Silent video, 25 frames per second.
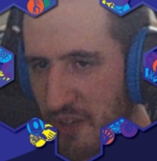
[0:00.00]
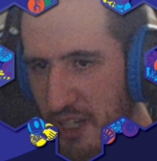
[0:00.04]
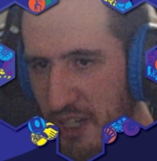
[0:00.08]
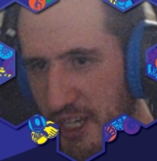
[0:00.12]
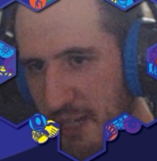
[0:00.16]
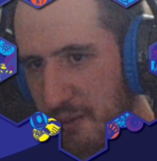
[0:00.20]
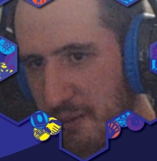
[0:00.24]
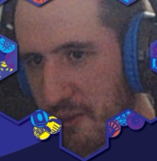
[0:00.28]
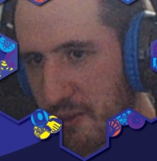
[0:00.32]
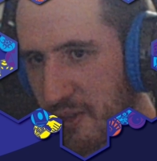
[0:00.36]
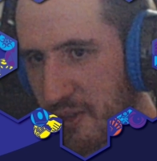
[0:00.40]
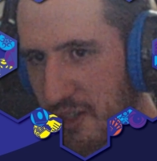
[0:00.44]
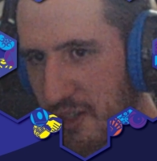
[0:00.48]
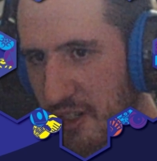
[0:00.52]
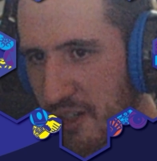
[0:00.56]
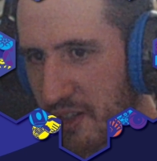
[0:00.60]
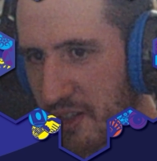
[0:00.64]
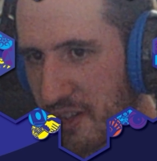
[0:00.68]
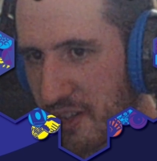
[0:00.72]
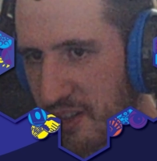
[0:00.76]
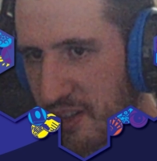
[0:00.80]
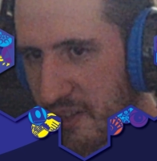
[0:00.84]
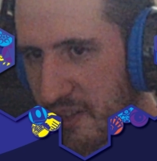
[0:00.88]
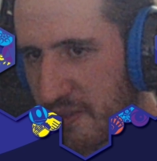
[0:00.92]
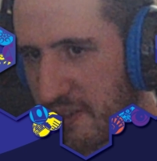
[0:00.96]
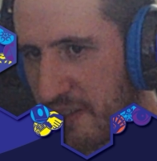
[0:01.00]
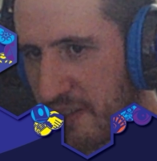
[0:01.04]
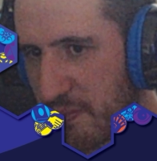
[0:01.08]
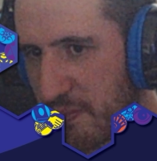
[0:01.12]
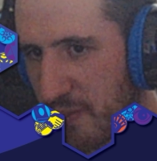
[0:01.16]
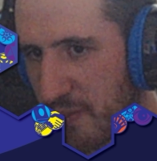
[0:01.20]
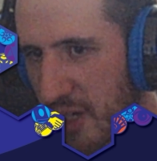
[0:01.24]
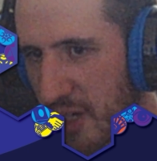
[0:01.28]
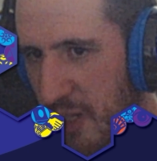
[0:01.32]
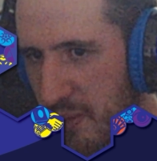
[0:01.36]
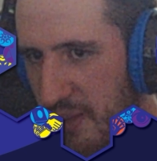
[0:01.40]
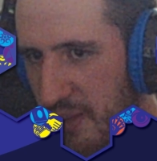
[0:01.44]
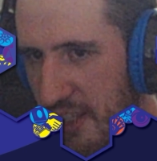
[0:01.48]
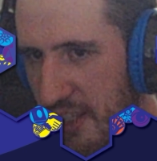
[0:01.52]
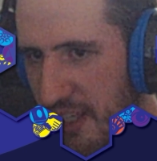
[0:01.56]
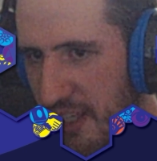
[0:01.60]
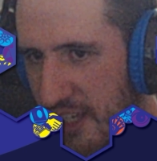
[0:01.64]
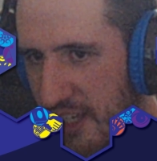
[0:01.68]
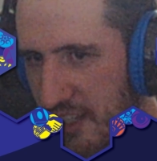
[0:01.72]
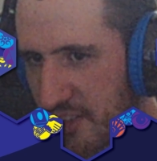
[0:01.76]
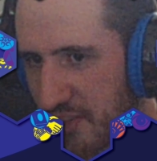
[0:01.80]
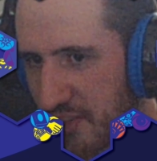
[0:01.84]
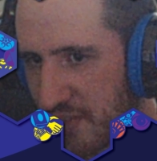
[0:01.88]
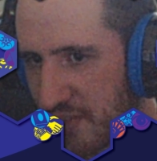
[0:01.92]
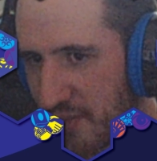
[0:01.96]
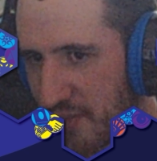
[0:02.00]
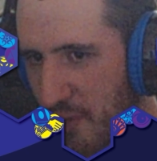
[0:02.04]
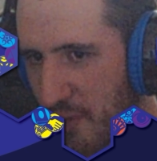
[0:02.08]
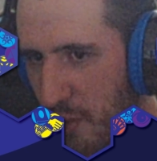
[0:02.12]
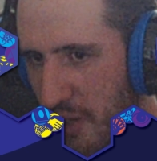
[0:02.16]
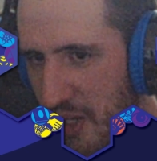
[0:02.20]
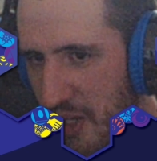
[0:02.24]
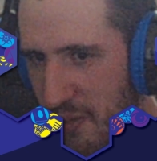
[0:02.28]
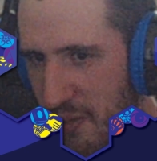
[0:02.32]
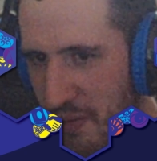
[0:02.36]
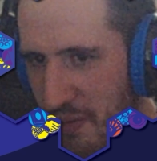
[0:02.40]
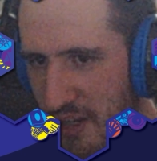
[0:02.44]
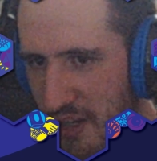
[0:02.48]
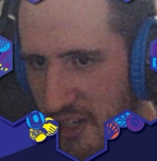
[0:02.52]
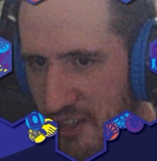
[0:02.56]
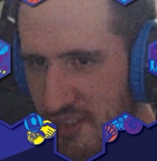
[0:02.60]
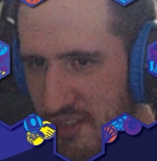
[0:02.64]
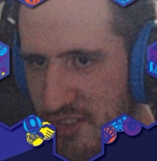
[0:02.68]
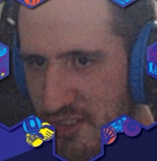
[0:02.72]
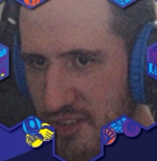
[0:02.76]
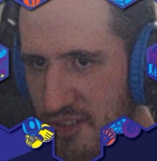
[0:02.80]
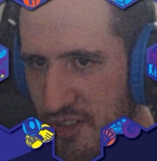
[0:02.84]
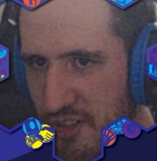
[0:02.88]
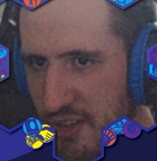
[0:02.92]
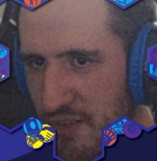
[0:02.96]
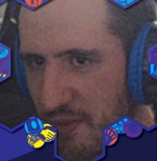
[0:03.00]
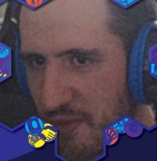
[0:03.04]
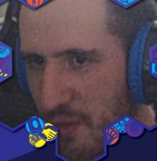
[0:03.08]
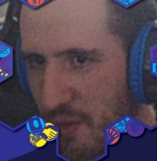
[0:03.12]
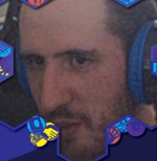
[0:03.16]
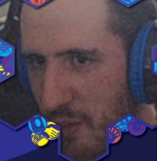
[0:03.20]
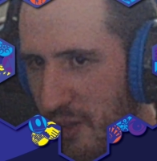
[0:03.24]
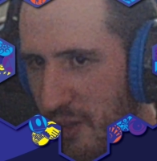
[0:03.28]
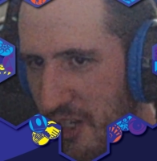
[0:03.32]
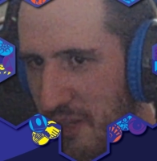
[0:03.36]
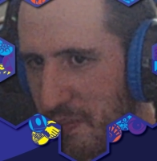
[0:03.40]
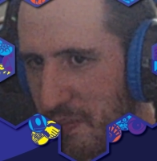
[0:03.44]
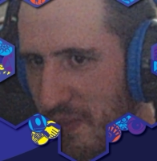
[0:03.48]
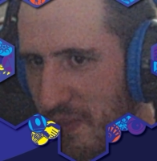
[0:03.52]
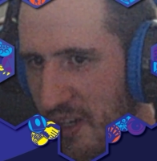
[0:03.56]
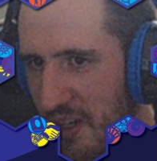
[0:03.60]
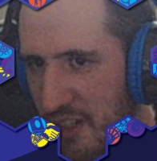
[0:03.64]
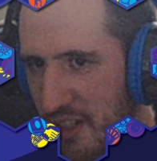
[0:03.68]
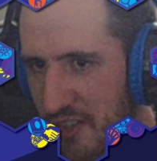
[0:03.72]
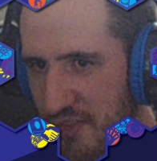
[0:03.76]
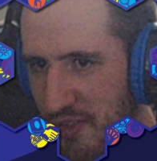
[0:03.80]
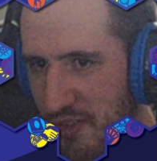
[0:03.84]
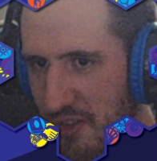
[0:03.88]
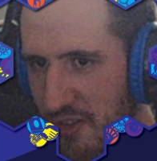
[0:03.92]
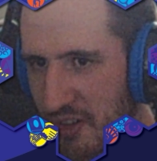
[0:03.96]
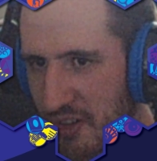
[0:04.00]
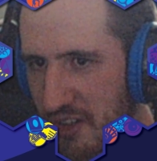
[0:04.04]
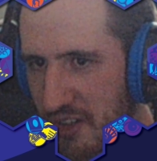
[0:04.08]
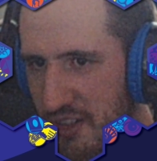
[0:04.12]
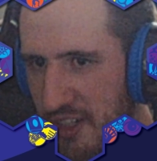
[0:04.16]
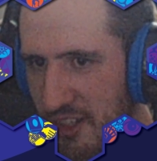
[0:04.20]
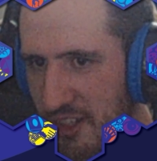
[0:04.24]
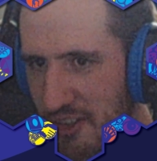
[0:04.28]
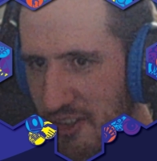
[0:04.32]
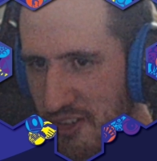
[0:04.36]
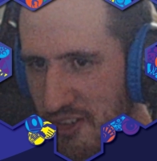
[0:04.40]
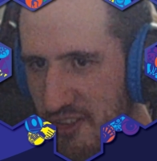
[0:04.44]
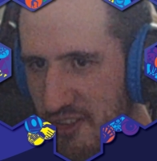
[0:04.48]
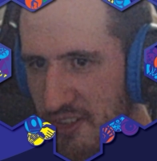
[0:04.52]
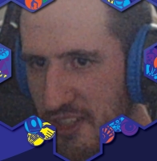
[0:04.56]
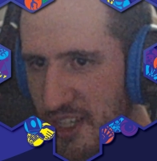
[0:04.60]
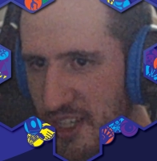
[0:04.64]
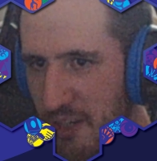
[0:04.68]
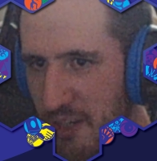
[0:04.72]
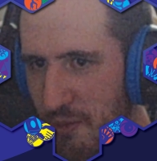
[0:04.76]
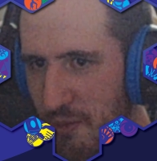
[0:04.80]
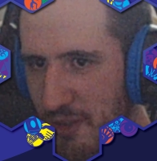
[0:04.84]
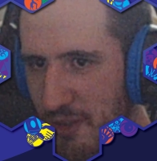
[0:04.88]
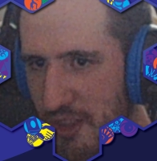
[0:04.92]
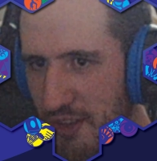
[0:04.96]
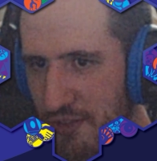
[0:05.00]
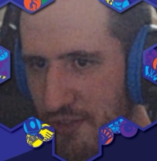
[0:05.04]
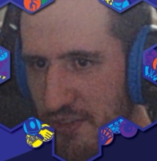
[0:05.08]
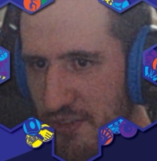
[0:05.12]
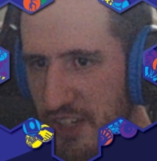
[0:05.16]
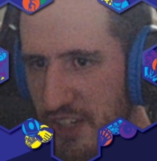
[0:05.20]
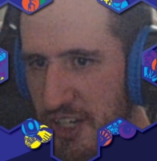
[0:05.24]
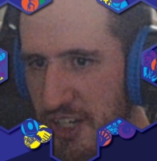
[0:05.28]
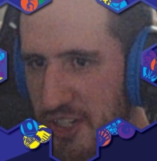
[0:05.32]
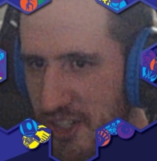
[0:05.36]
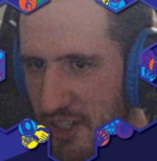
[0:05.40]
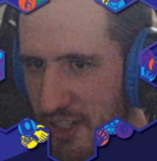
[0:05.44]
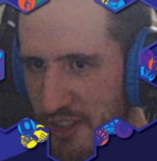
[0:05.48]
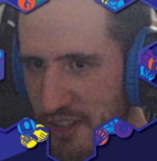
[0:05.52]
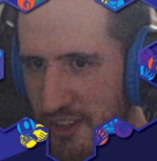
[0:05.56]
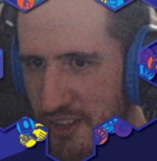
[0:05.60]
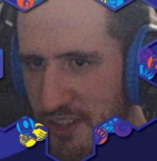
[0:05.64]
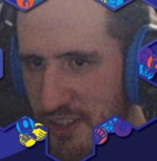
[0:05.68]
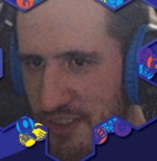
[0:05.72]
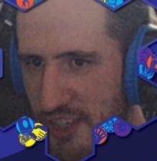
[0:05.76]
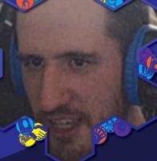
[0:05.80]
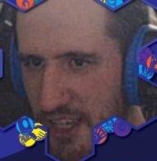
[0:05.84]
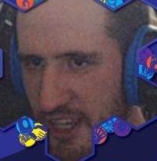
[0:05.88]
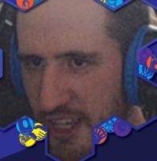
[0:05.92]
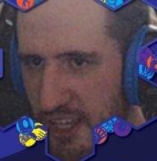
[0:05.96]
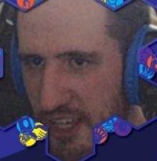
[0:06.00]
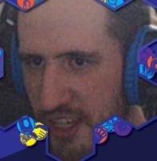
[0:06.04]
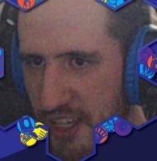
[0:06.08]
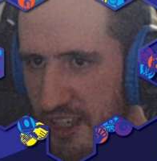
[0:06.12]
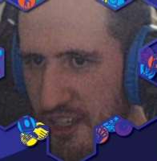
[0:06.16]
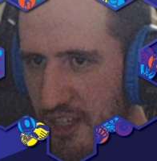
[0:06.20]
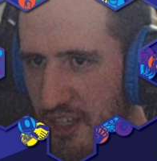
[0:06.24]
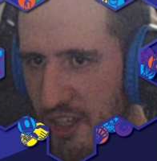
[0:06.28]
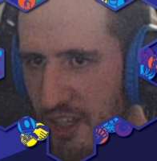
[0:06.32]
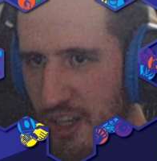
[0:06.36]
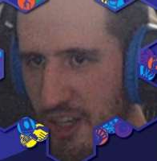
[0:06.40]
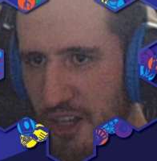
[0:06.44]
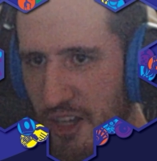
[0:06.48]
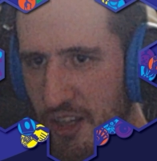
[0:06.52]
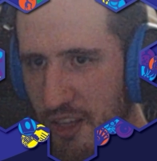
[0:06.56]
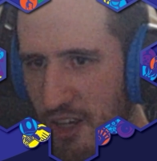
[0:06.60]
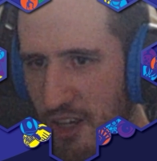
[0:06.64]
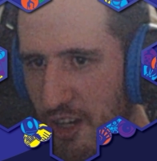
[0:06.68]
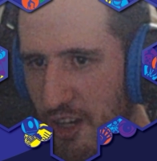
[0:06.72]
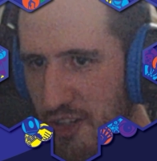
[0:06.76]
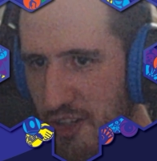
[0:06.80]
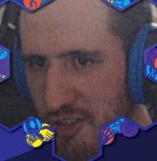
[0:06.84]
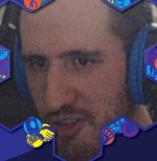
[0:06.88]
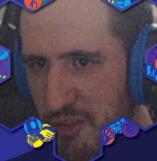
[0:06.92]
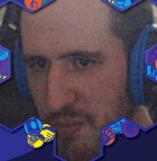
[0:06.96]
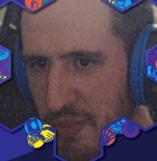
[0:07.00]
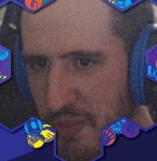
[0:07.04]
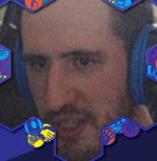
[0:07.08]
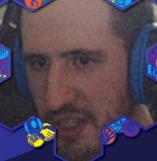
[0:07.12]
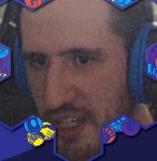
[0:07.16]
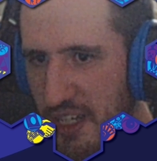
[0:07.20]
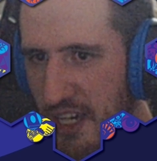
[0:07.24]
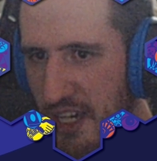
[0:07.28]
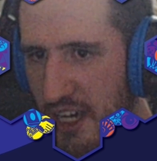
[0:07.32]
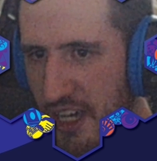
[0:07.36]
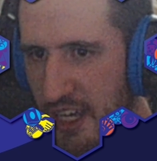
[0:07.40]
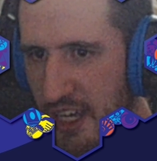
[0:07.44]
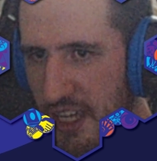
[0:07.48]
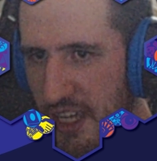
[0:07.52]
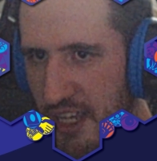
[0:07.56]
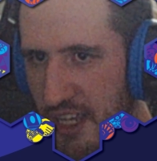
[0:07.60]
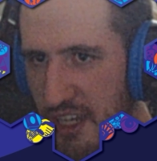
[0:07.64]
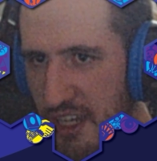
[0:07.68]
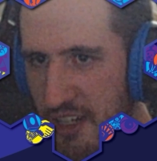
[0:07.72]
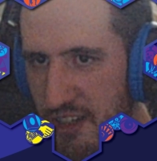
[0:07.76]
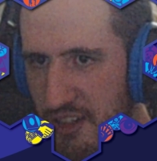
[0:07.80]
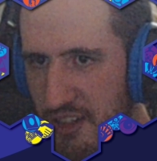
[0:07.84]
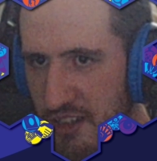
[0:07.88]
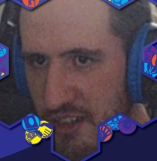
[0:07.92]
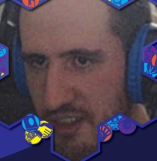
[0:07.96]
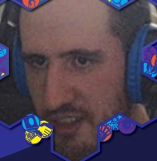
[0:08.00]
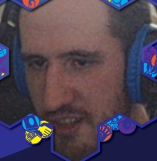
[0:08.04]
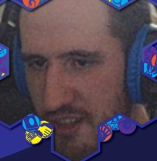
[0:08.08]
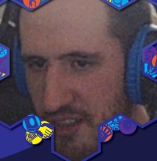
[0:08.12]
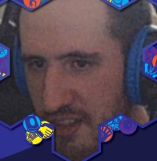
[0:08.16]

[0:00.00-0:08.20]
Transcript: I'm going to probably guess $40. $40 for a DLC with a feature that they locked behind